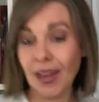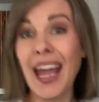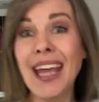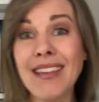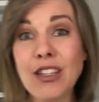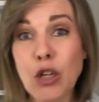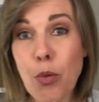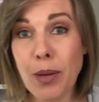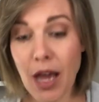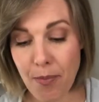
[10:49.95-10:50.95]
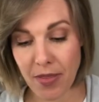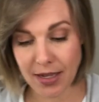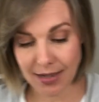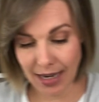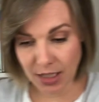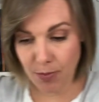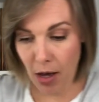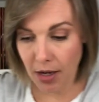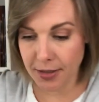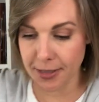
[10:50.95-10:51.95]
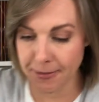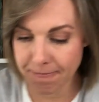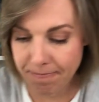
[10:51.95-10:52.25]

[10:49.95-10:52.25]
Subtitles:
And let's open up this next box.